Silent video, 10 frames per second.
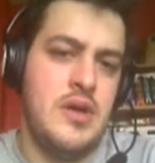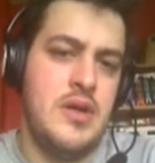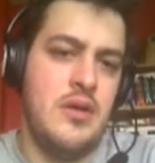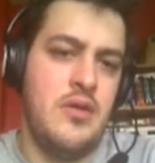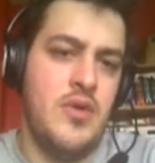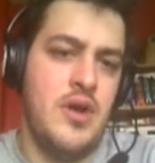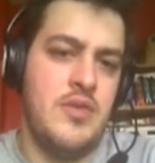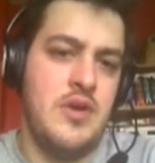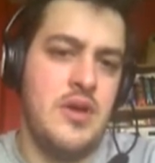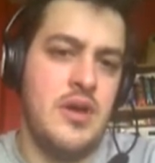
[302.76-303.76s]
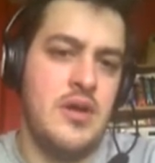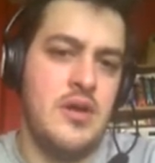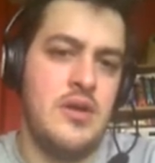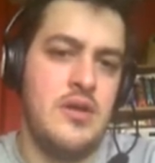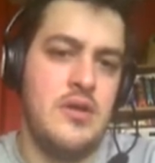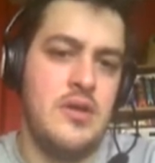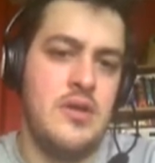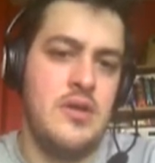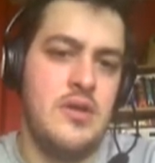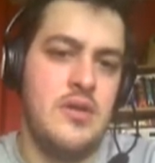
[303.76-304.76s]
don't know what I'm doing.
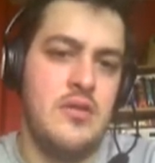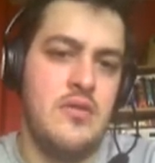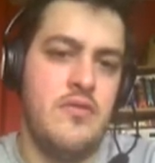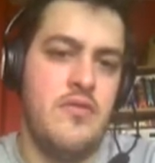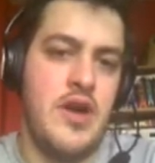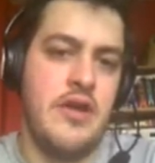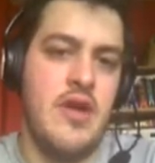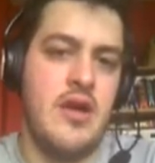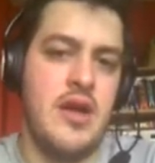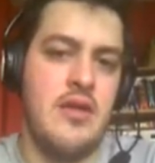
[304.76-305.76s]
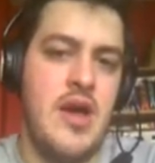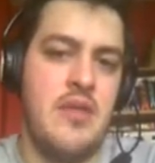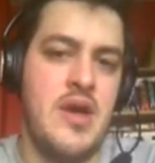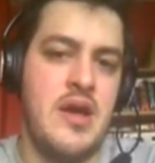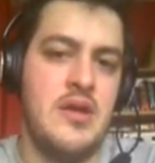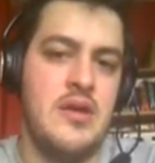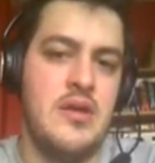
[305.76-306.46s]
Running around like a madman.